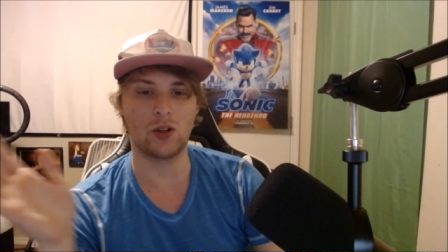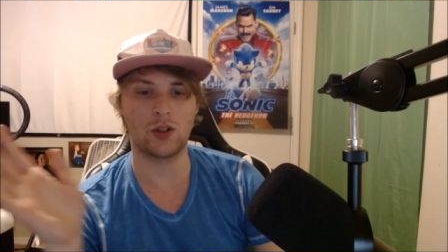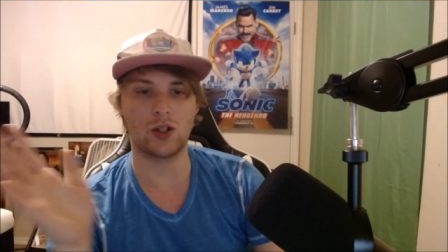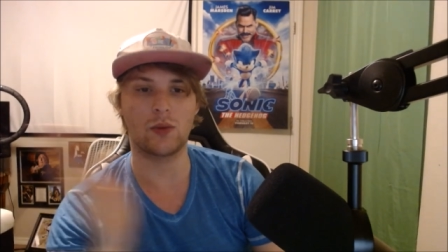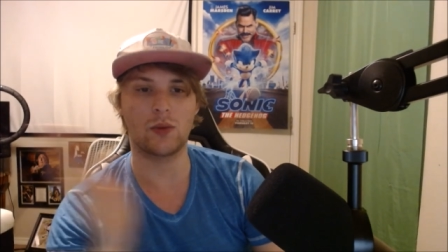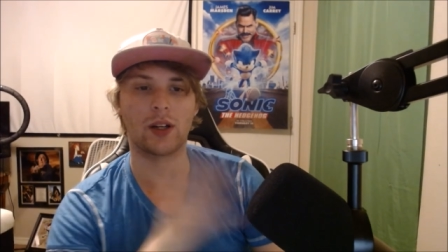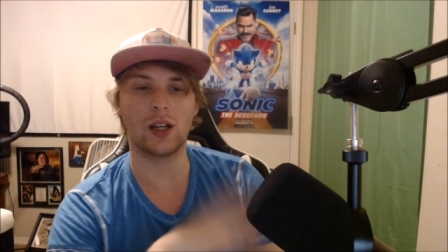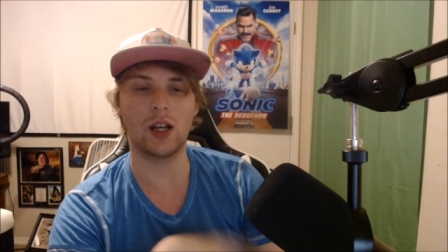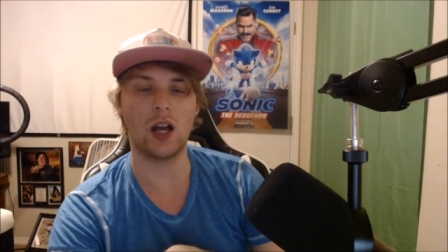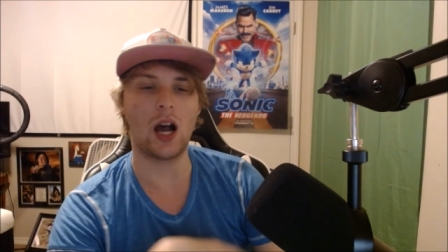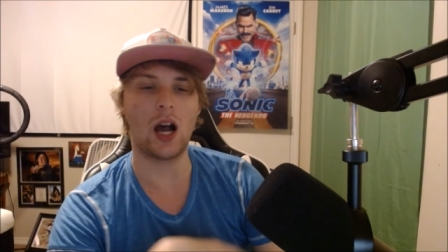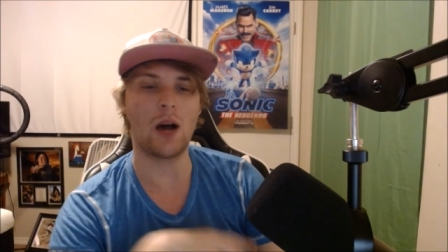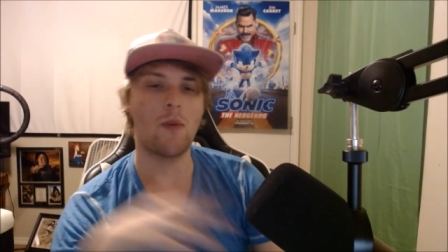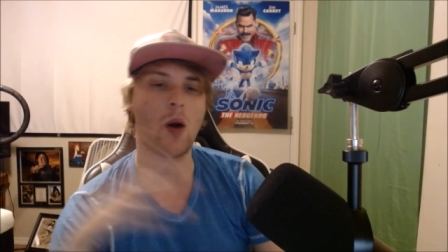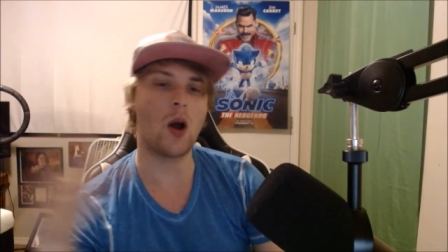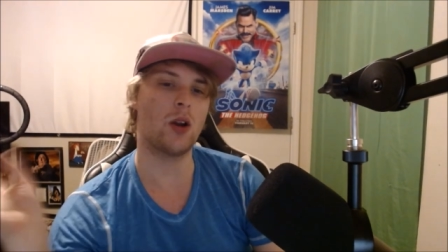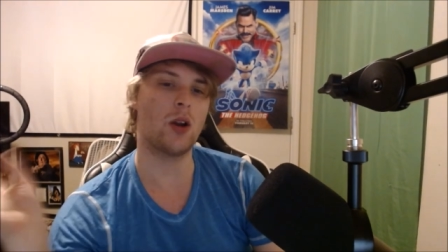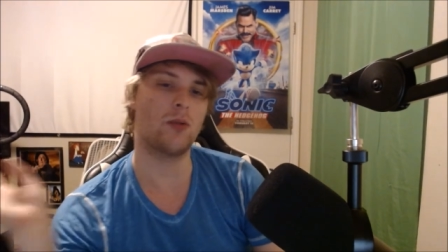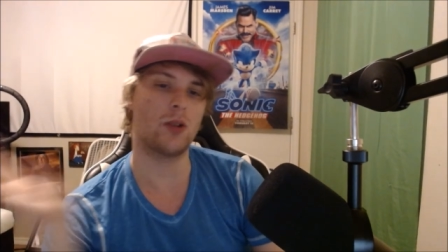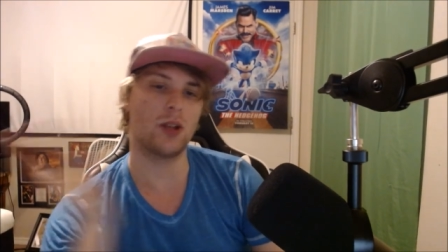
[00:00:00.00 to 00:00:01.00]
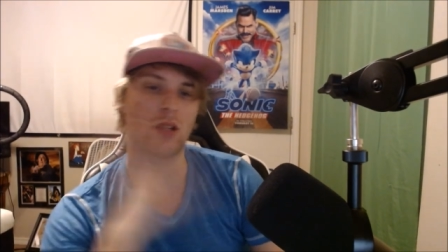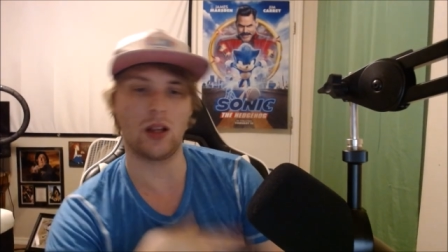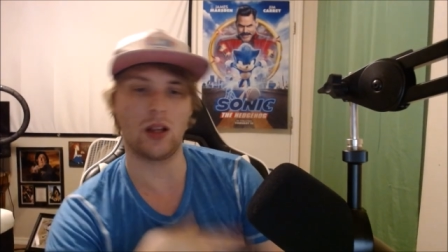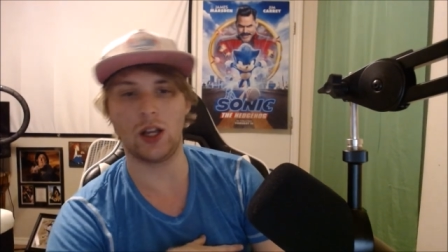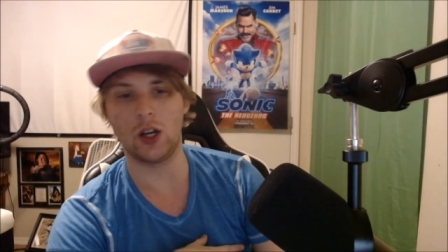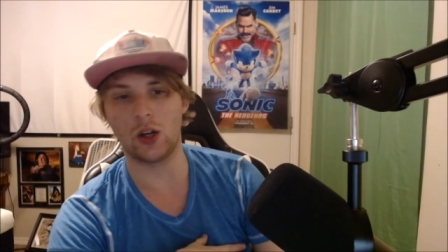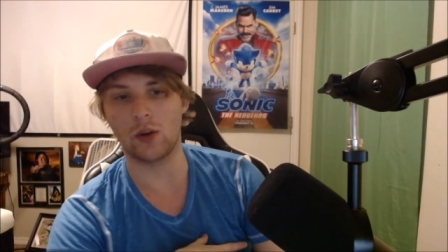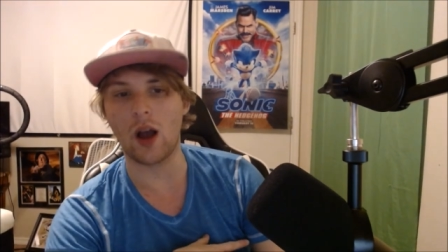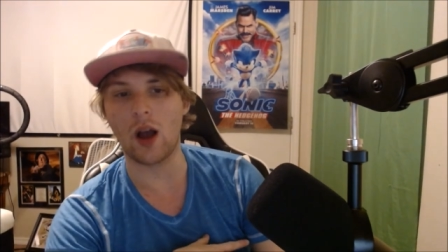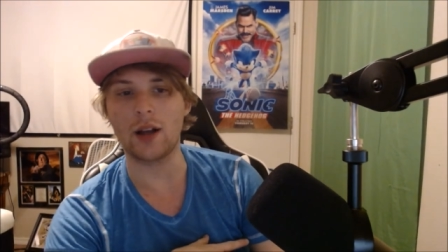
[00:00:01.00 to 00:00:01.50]
So we're going to hop on over to the
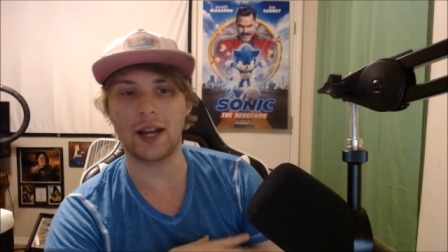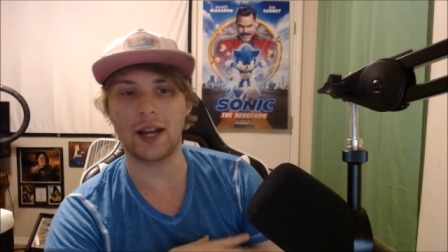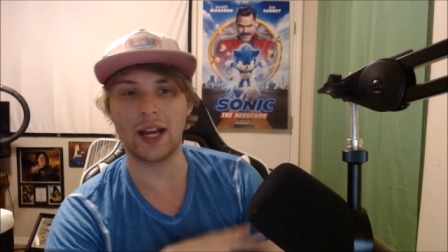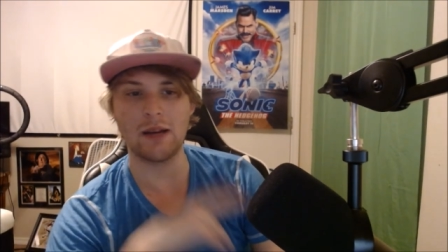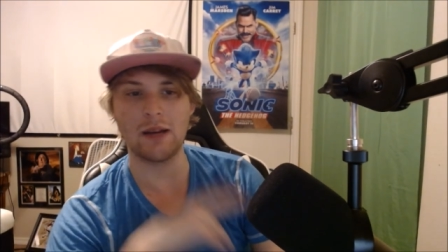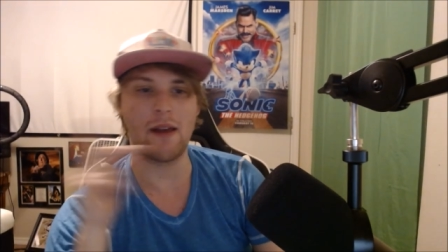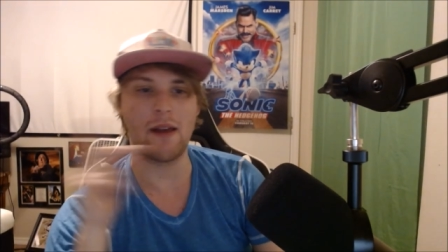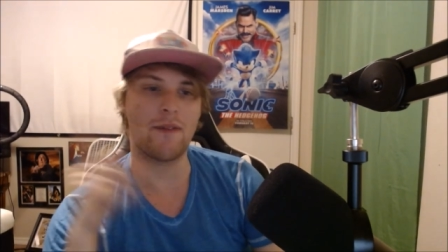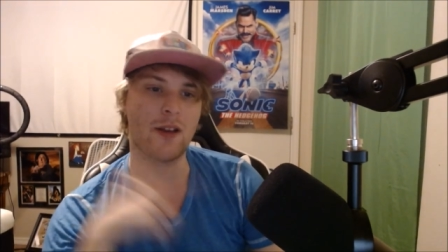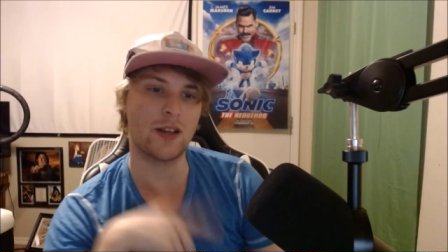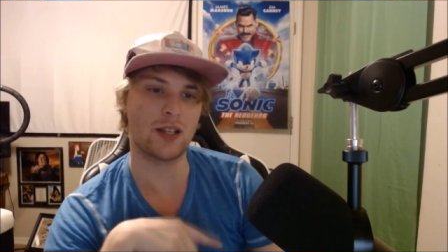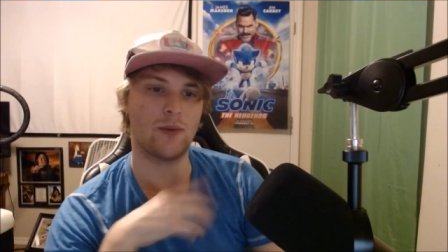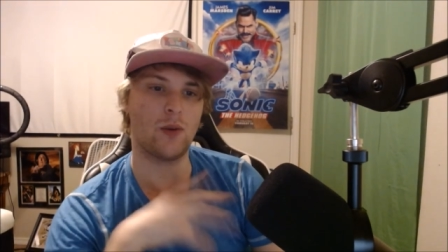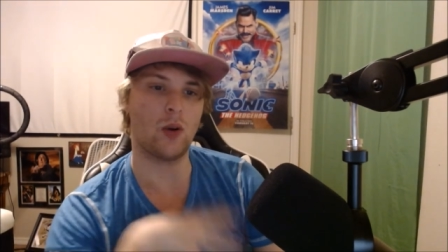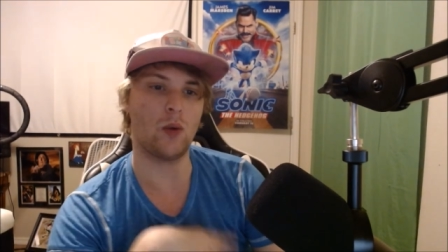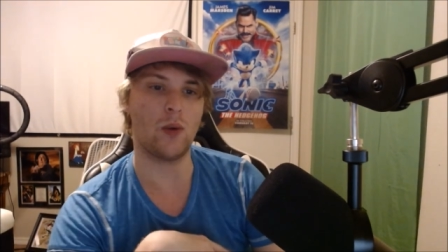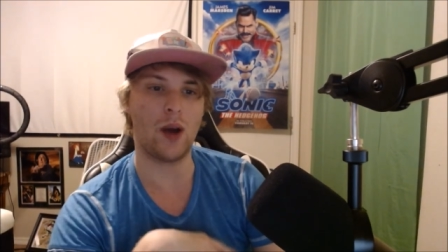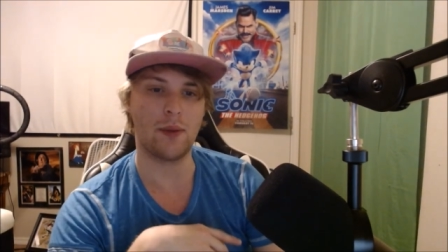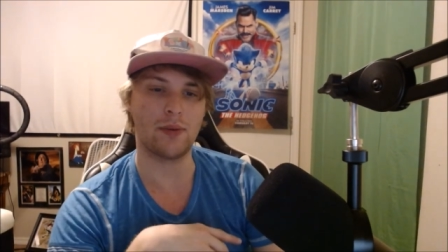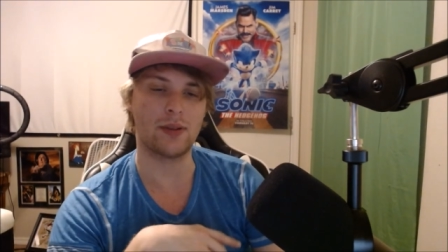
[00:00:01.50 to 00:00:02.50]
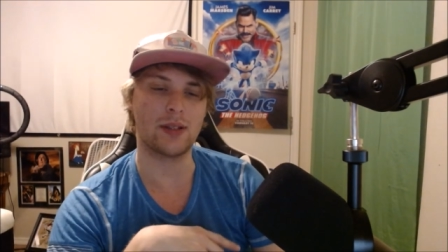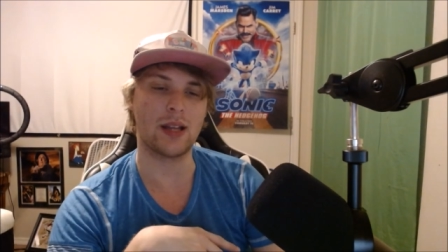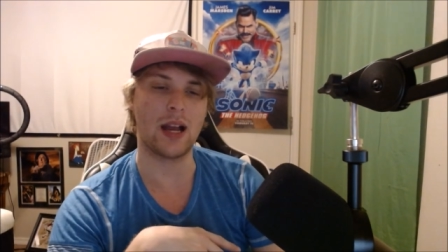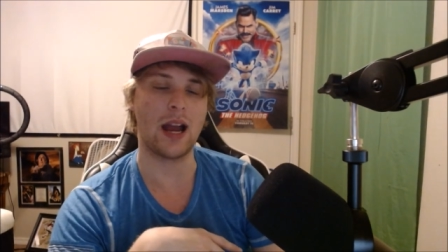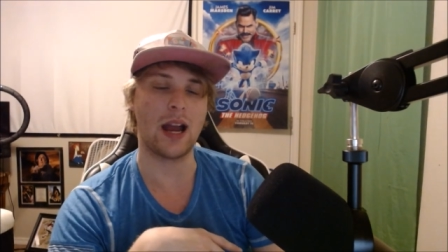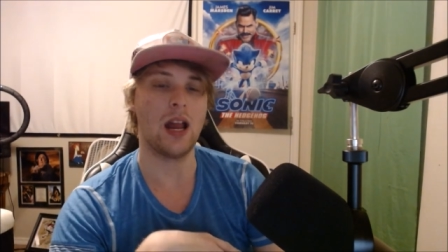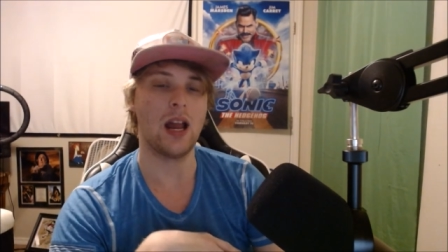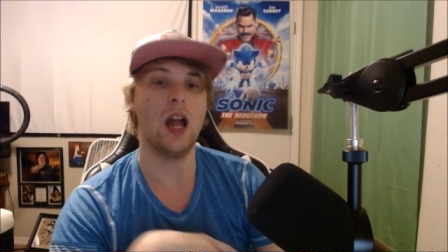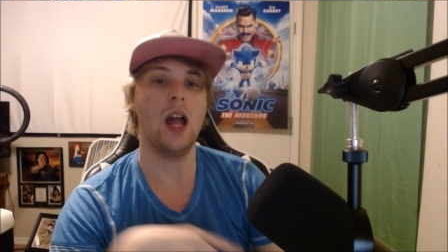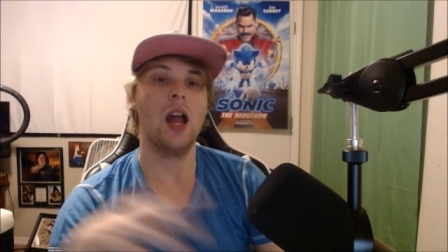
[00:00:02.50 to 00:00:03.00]
Little Rock Anime Festival
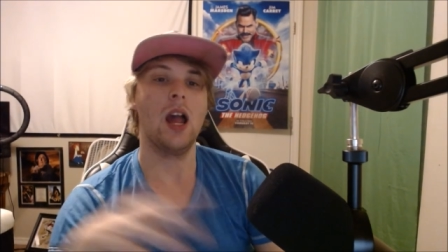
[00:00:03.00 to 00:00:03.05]
website